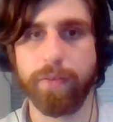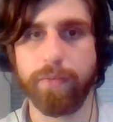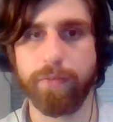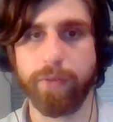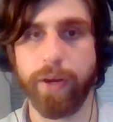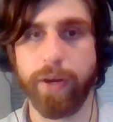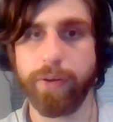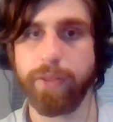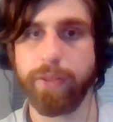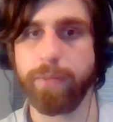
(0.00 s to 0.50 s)

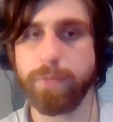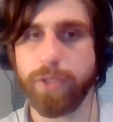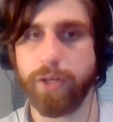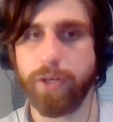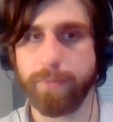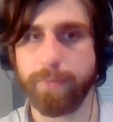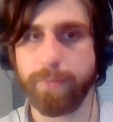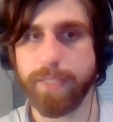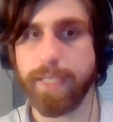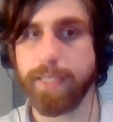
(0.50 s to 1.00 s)
Ground and limits
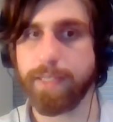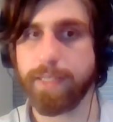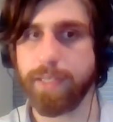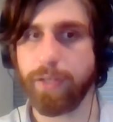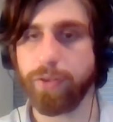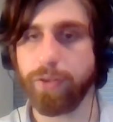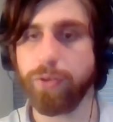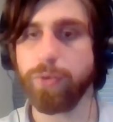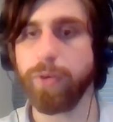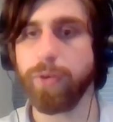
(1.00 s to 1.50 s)
arguments against
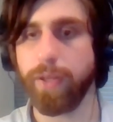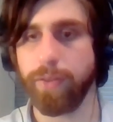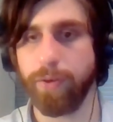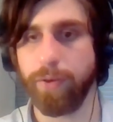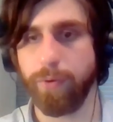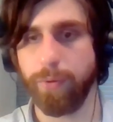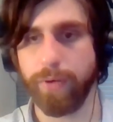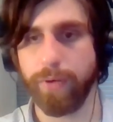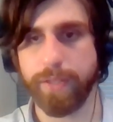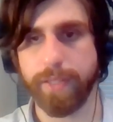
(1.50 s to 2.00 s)
including the
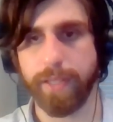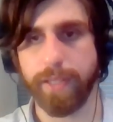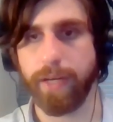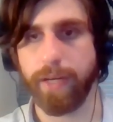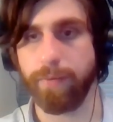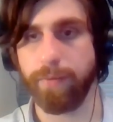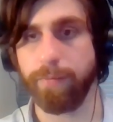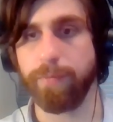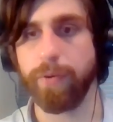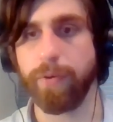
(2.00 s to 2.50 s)
courts and
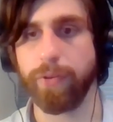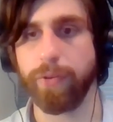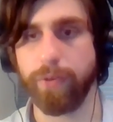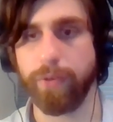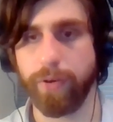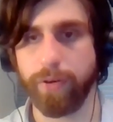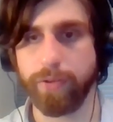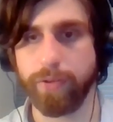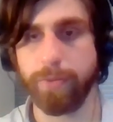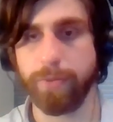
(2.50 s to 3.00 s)
kind of
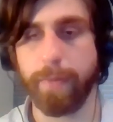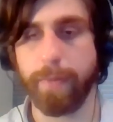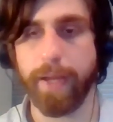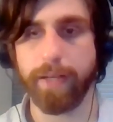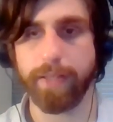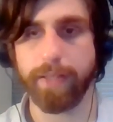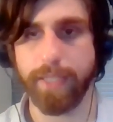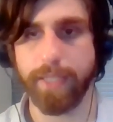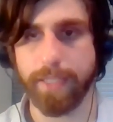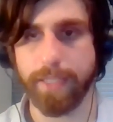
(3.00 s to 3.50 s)
further
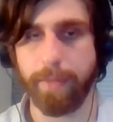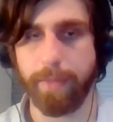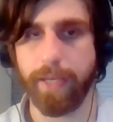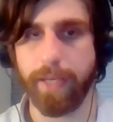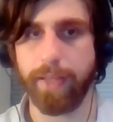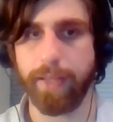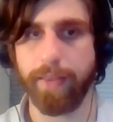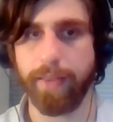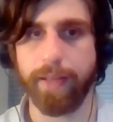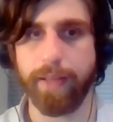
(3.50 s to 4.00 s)
dramatically
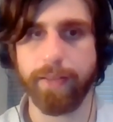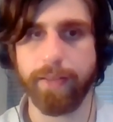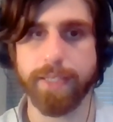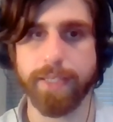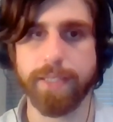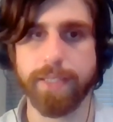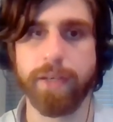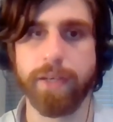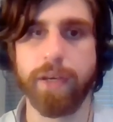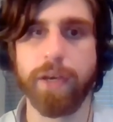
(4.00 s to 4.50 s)
expanding that
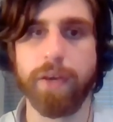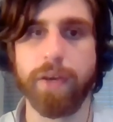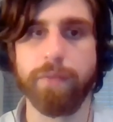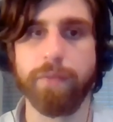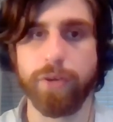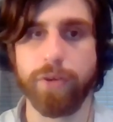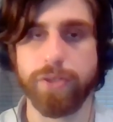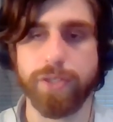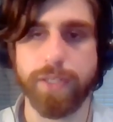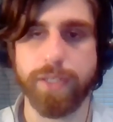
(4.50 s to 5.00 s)
list,
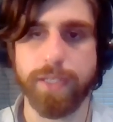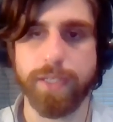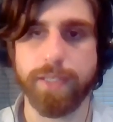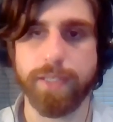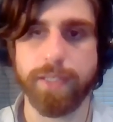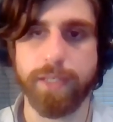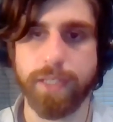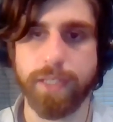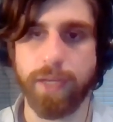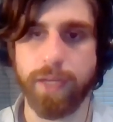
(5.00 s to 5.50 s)

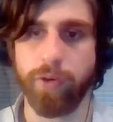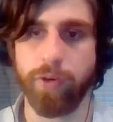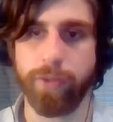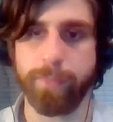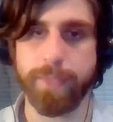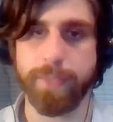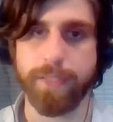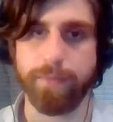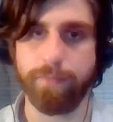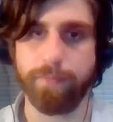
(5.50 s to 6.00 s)
versus a set of
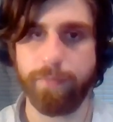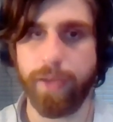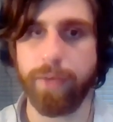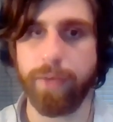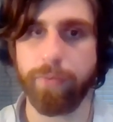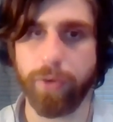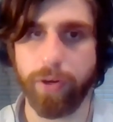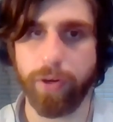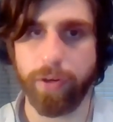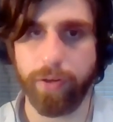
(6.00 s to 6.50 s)
arguments in
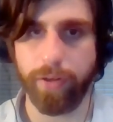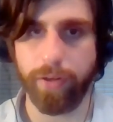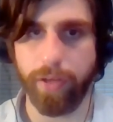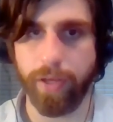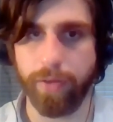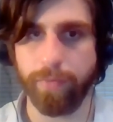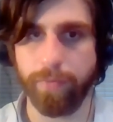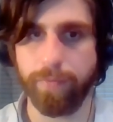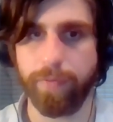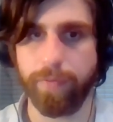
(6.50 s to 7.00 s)
favor
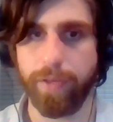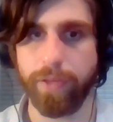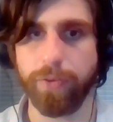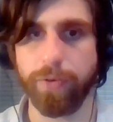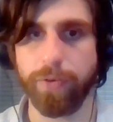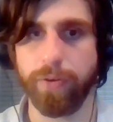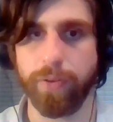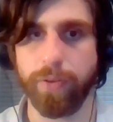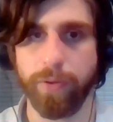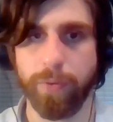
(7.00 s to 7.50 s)
of
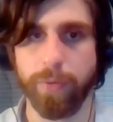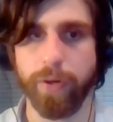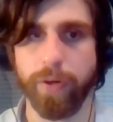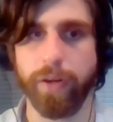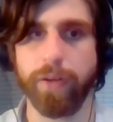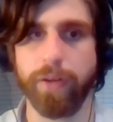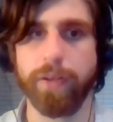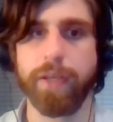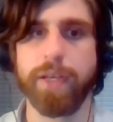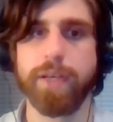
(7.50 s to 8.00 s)
including the court,
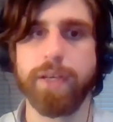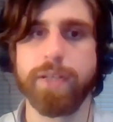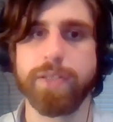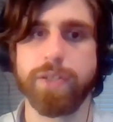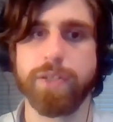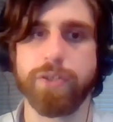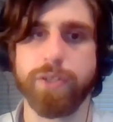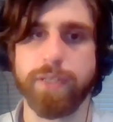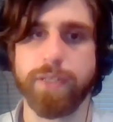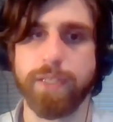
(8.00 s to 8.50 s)

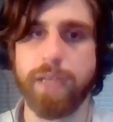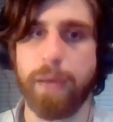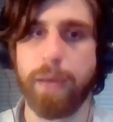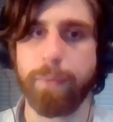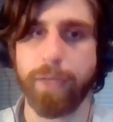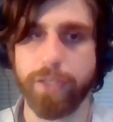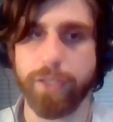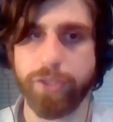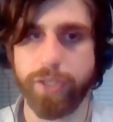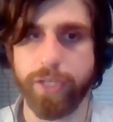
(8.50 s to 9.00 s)
such as
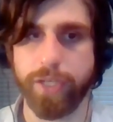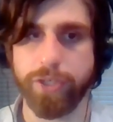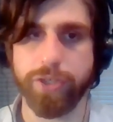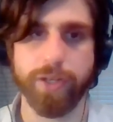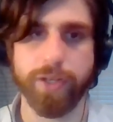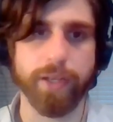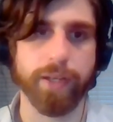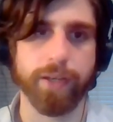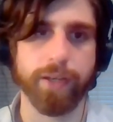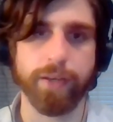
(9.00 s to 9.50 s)
topic
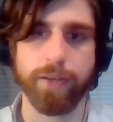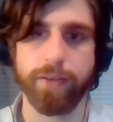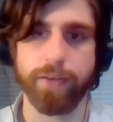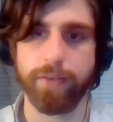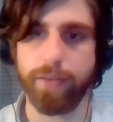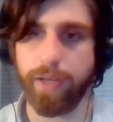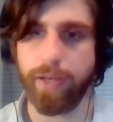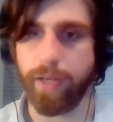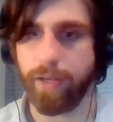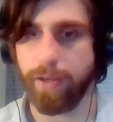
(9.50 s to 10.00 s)
education,
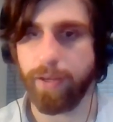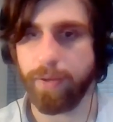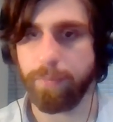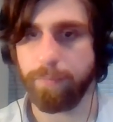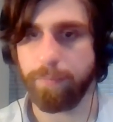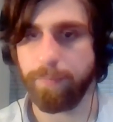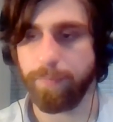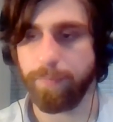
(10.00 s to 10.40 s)
a